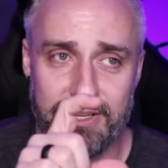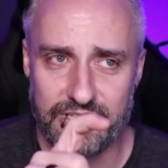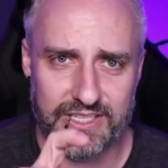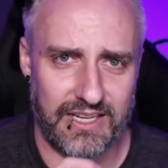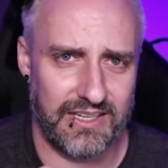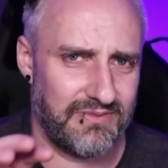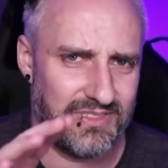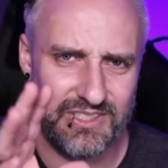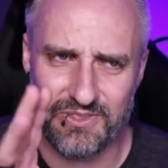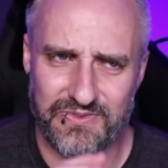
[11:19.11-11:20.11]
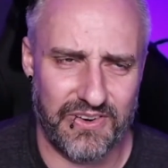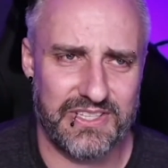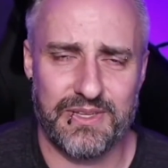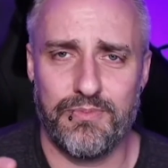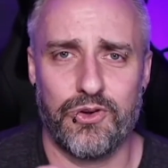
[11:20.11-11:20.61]
Just kind of, very
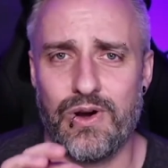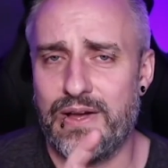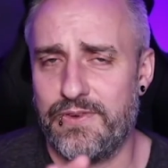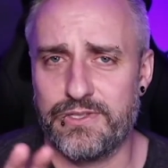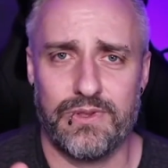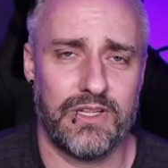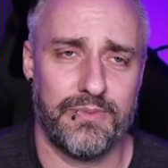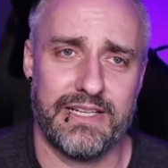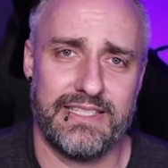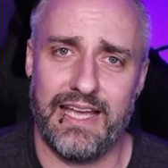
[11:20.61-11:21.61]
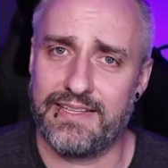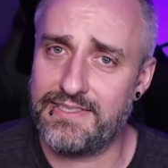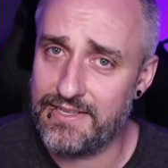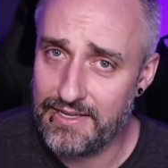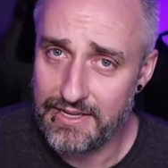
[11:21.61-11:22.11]
simple graphics, a little bit of text.